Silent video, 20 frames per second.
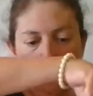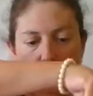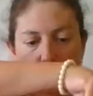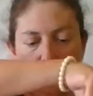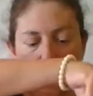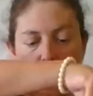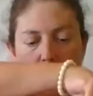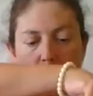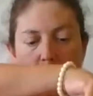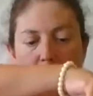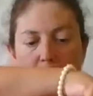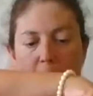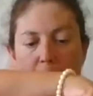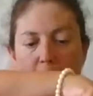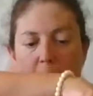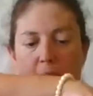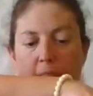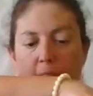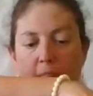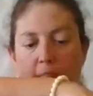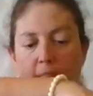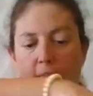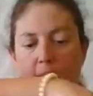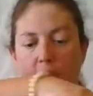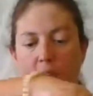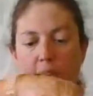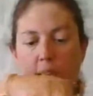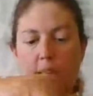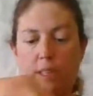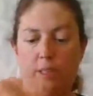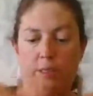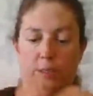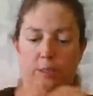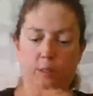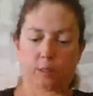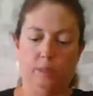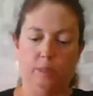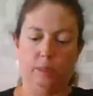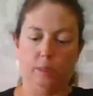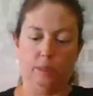And again, because the
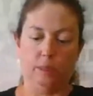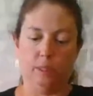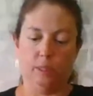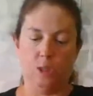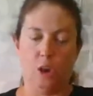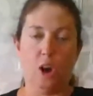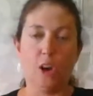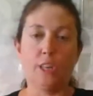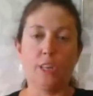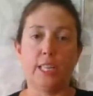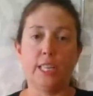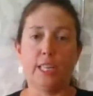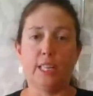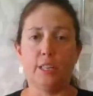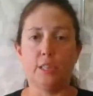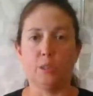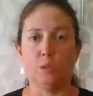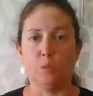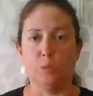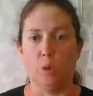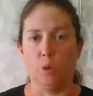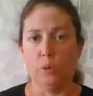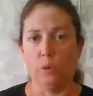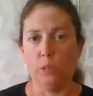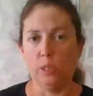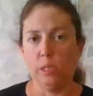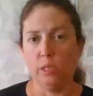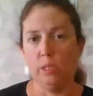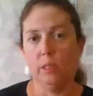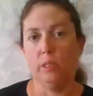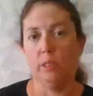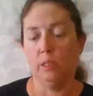Dongding is a rolled